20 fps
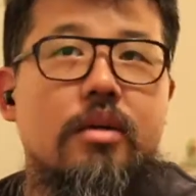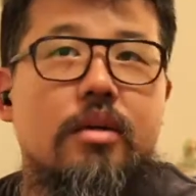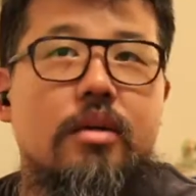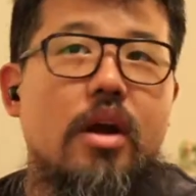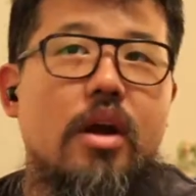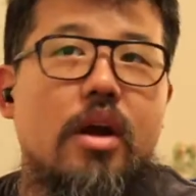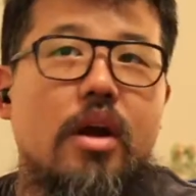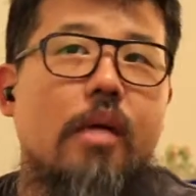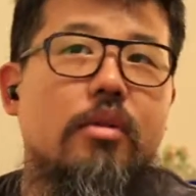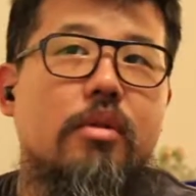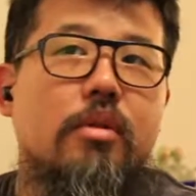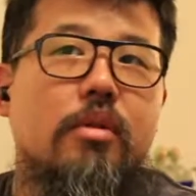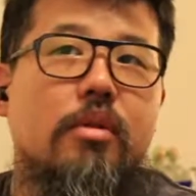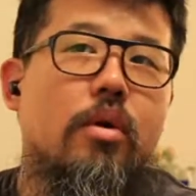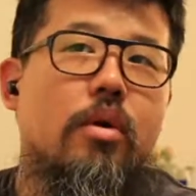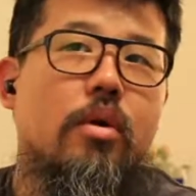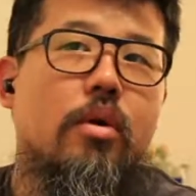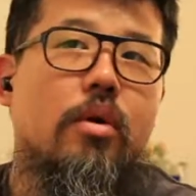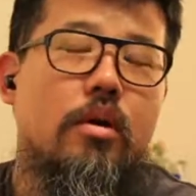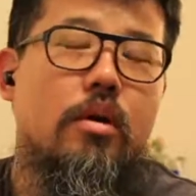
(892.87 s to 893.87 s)
problem
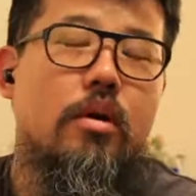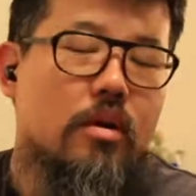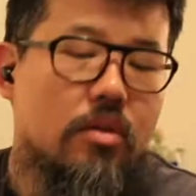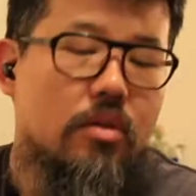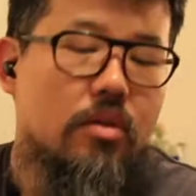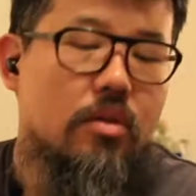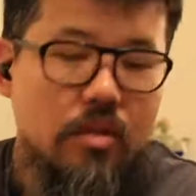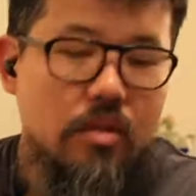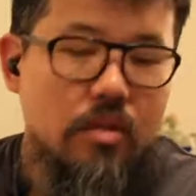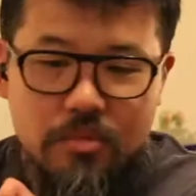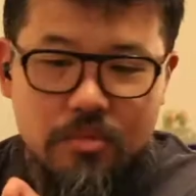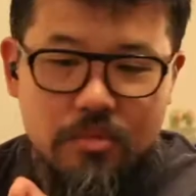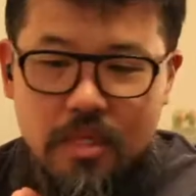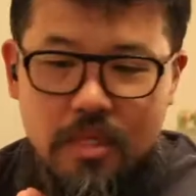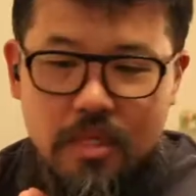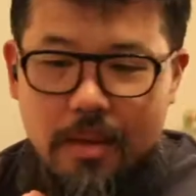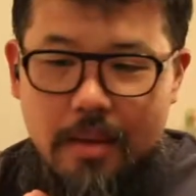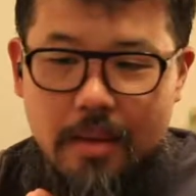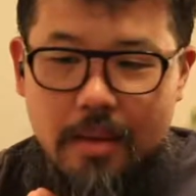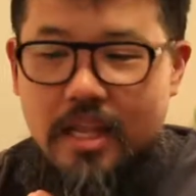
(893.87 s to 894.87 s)
or a hurdle,
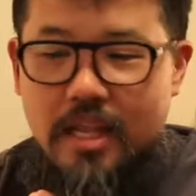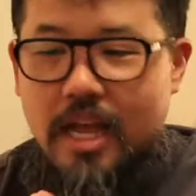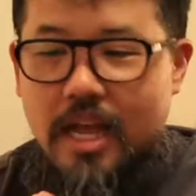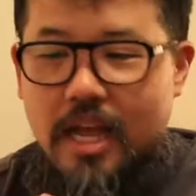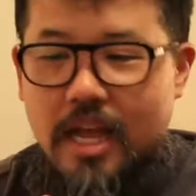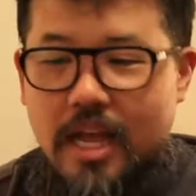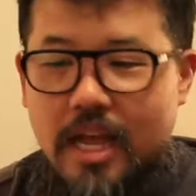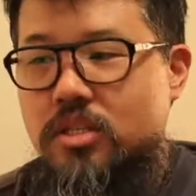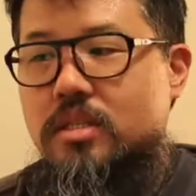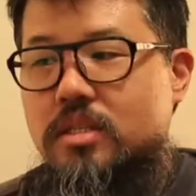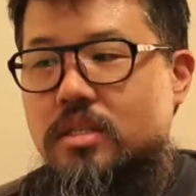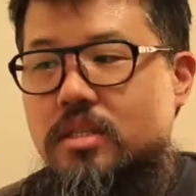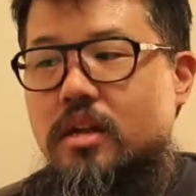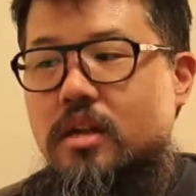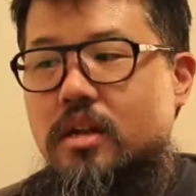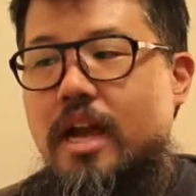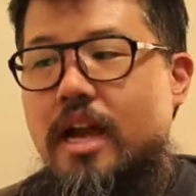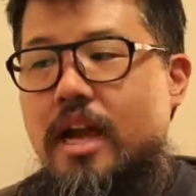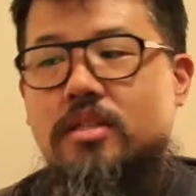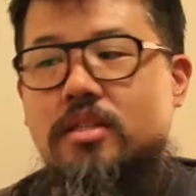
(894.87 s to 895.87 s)
I'm not just
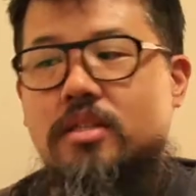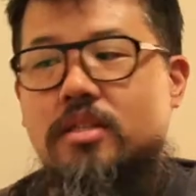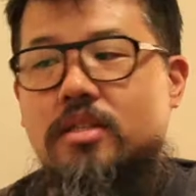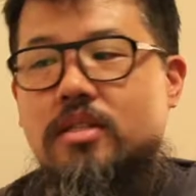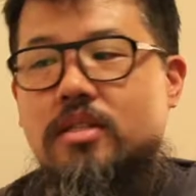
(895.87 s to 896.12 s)
I just don't